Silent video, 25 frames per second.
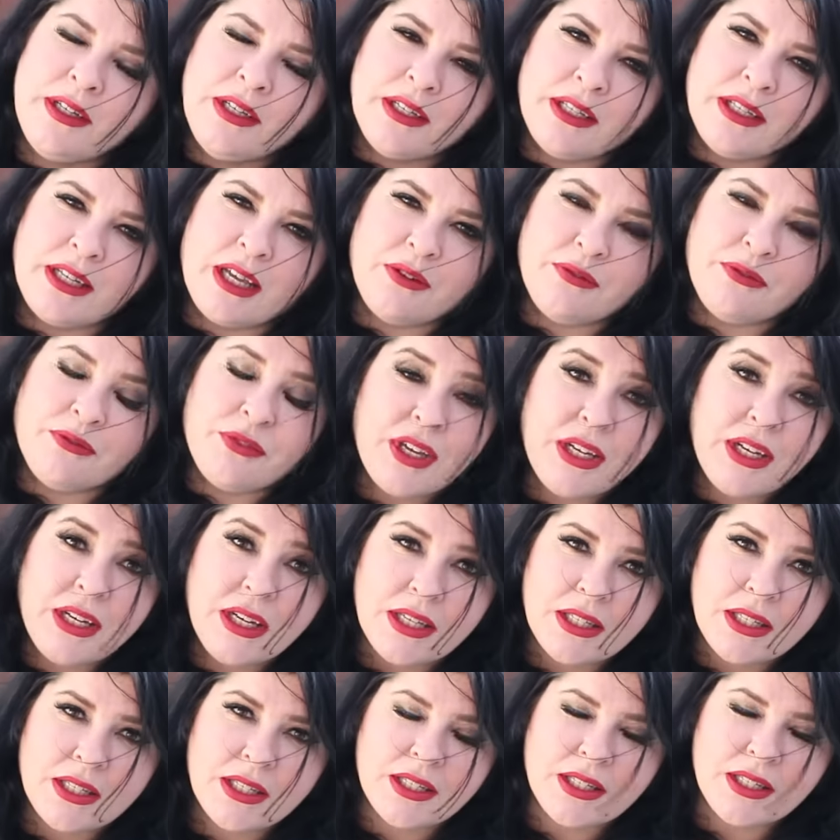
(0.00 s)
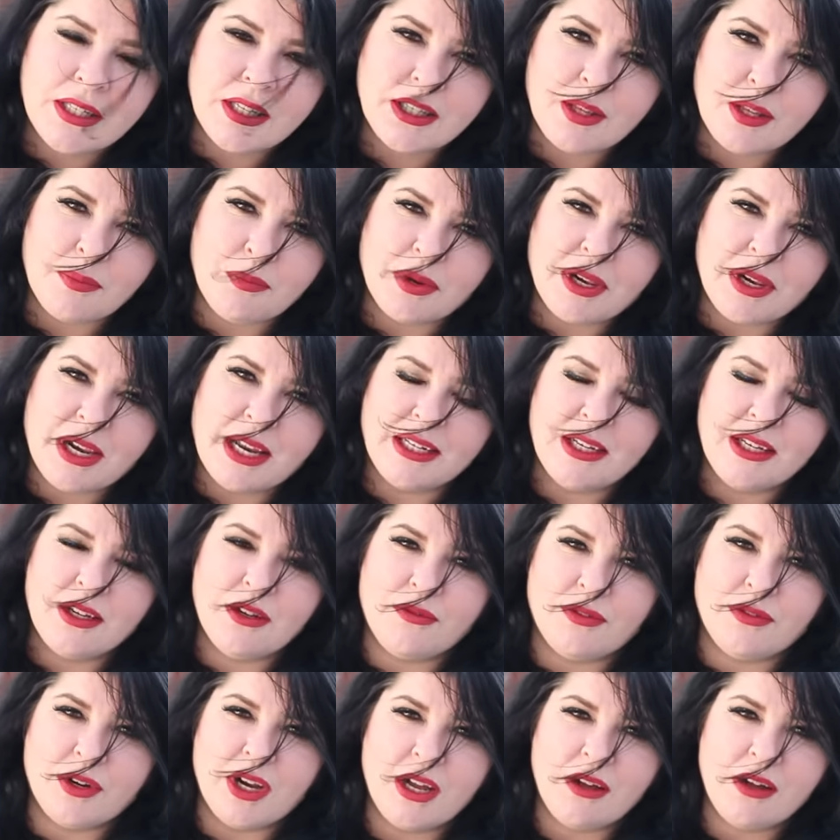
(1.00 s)
Now, Venus, the planet
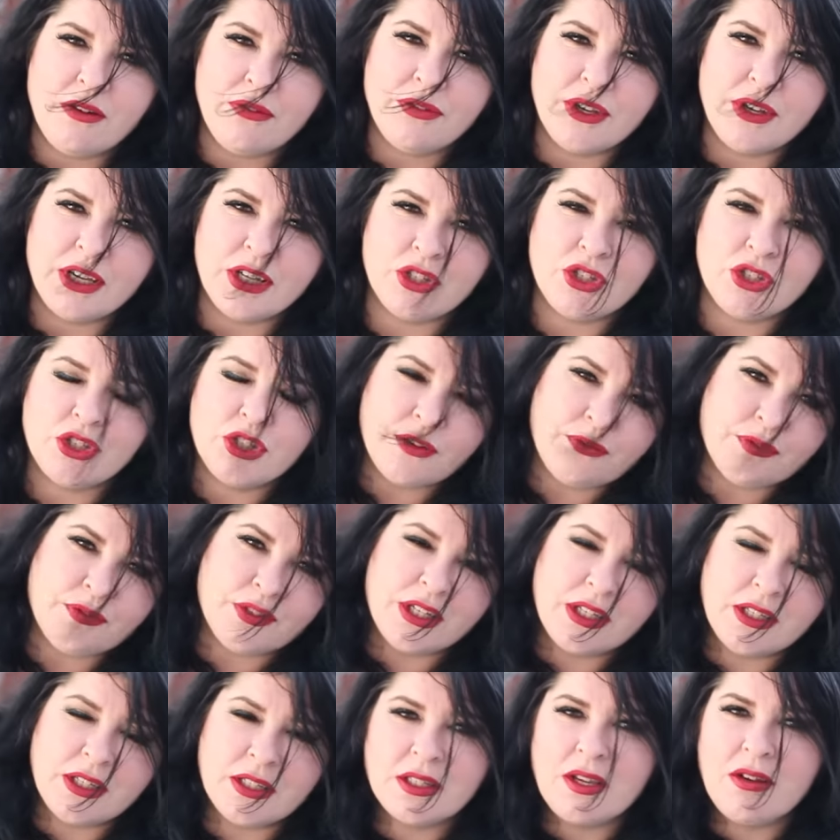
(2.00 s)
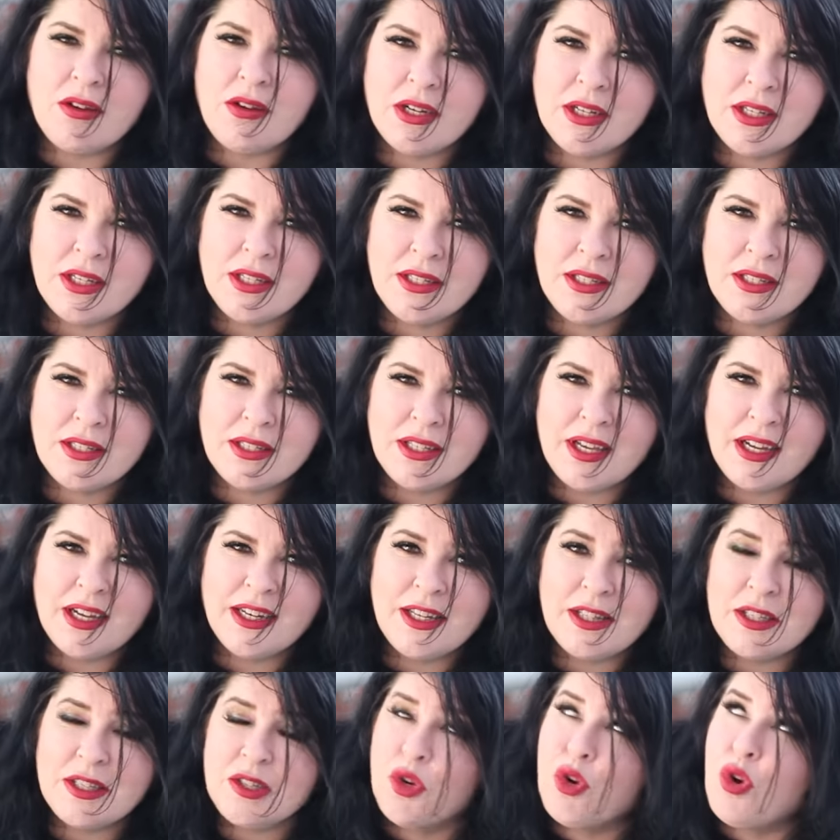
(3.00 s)
of love, is shifting signs, and
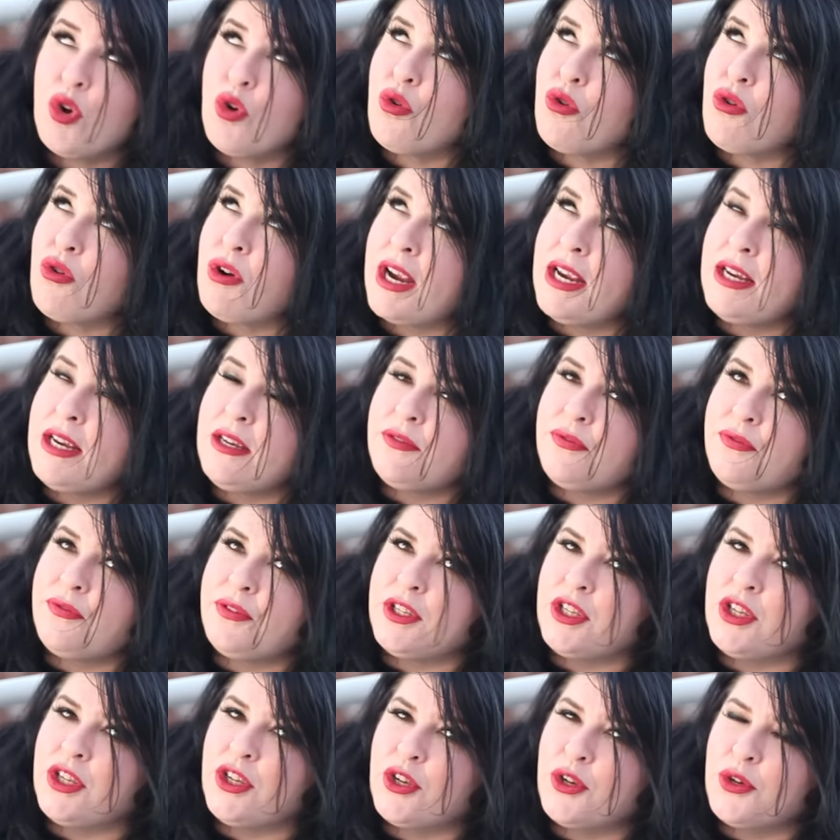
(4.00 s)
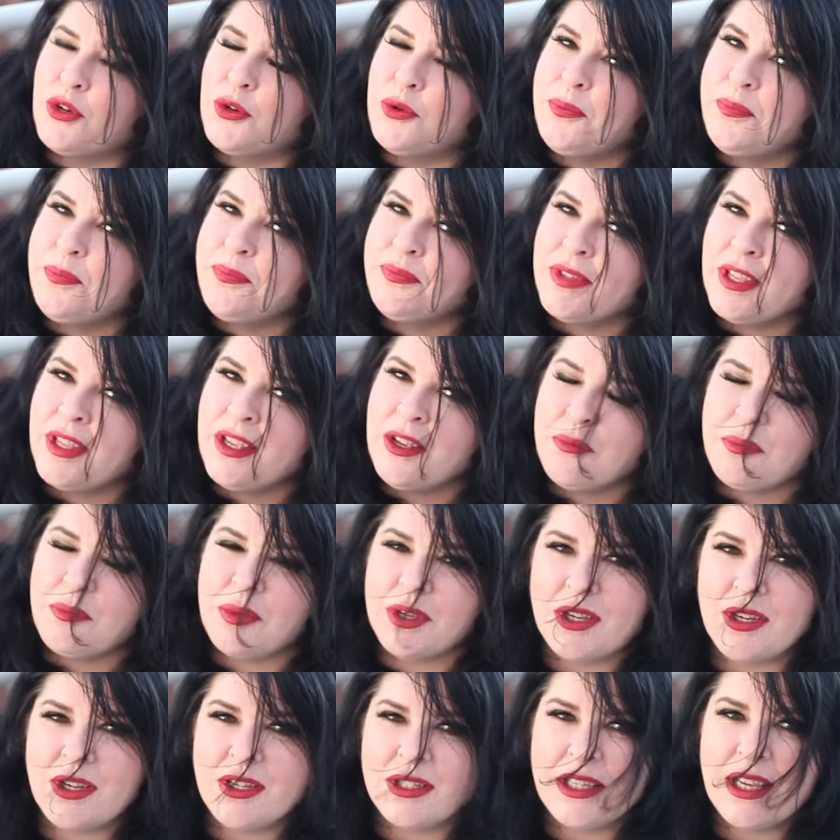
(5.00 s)
it's great for you
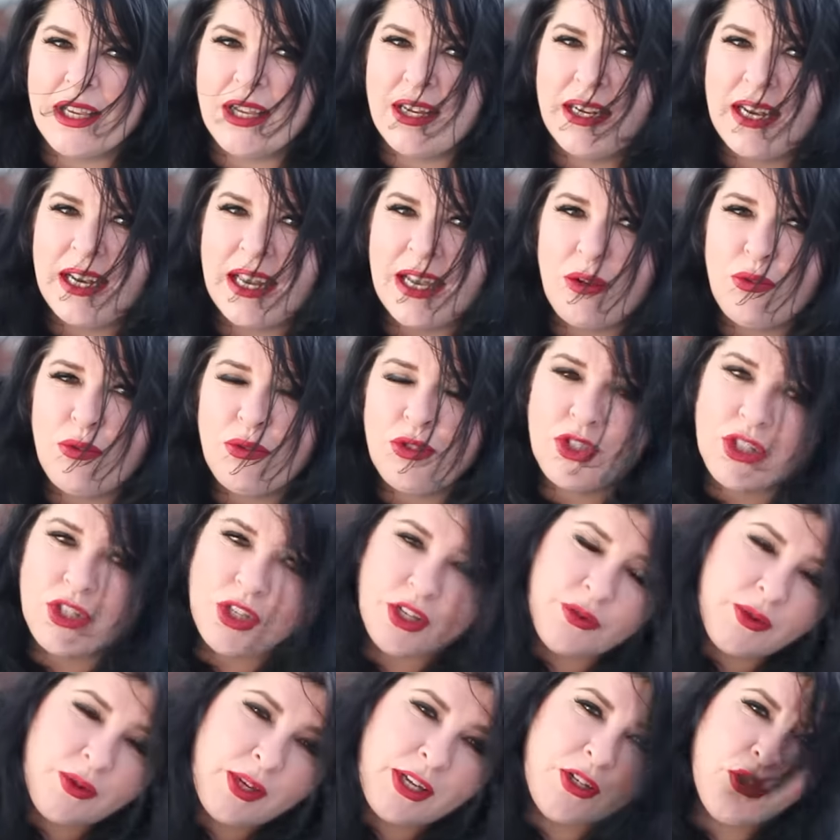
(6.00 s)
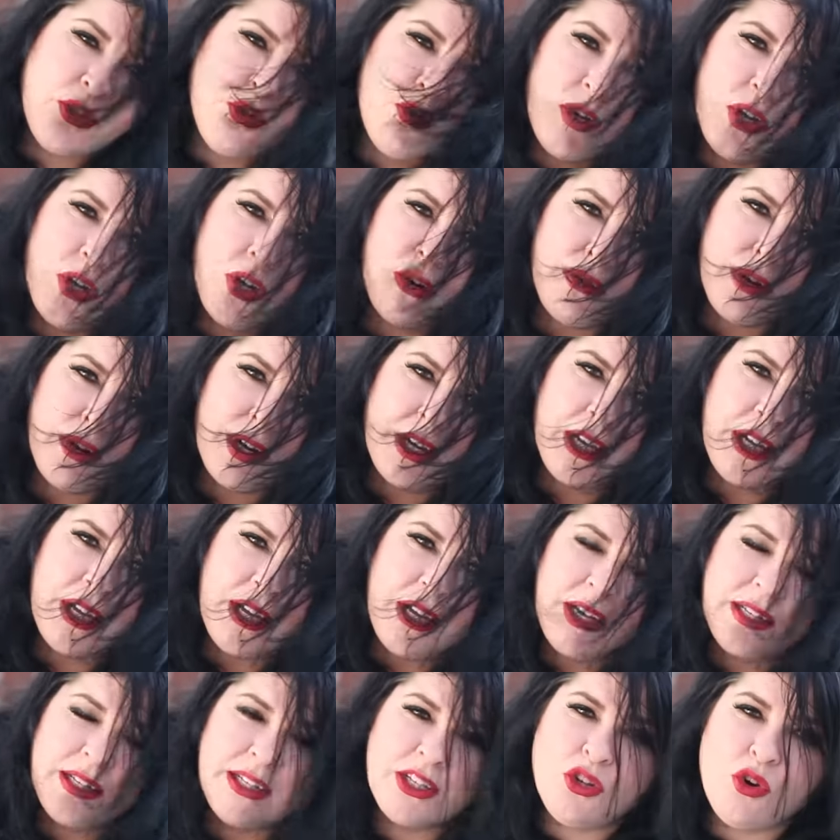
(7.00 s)
because it allows you in your
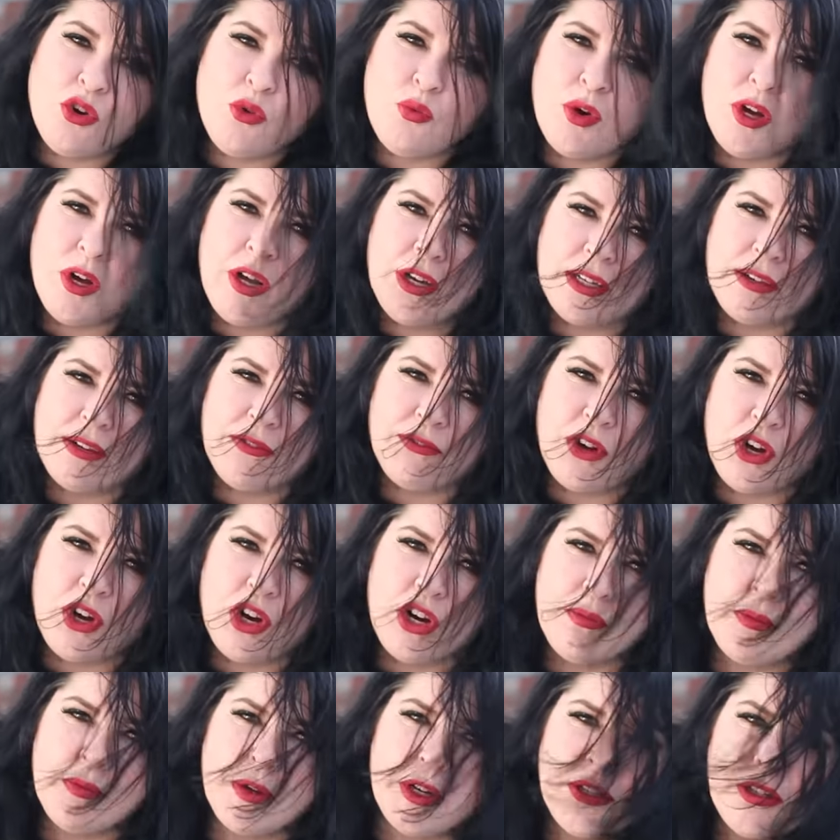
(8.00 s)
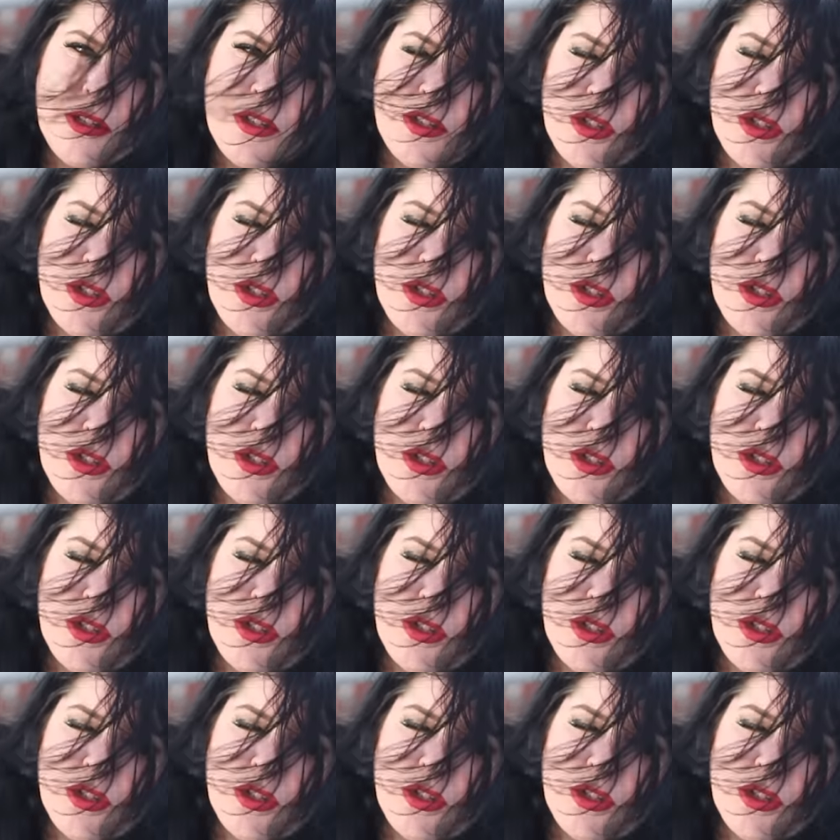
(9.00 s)
career and in your work environment